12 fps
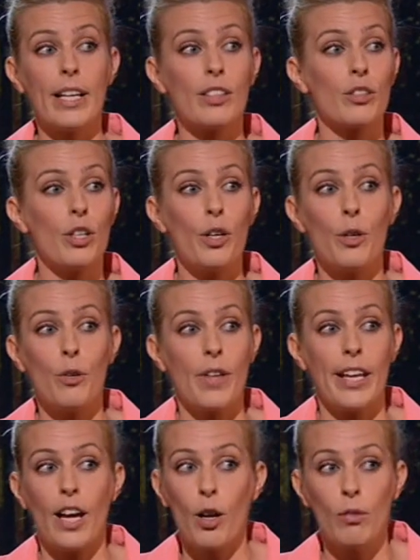knew
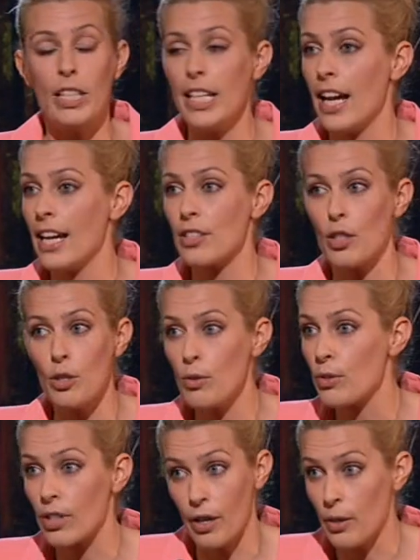they only had
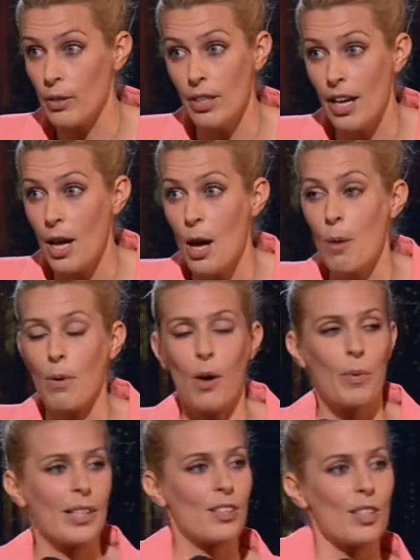ouzo, but
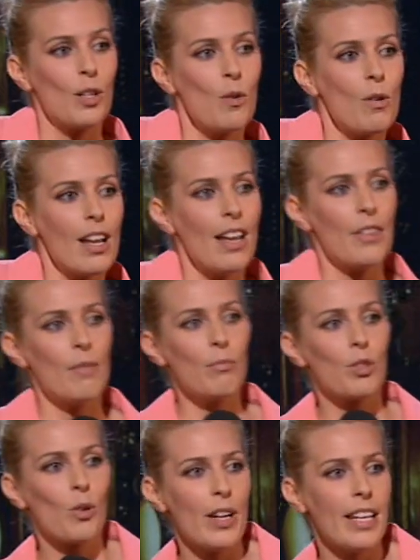we still let them
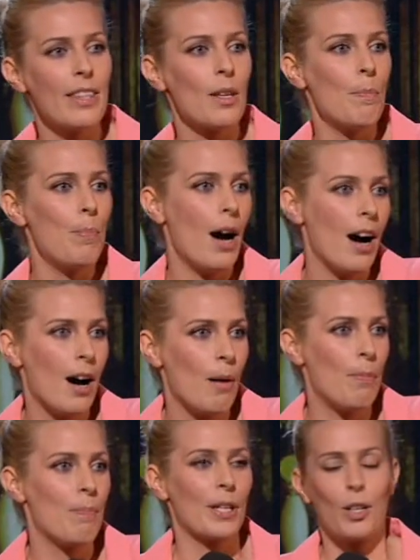join in the pub
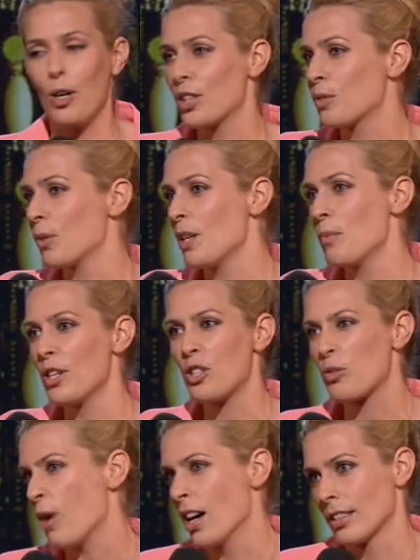because we were drunk.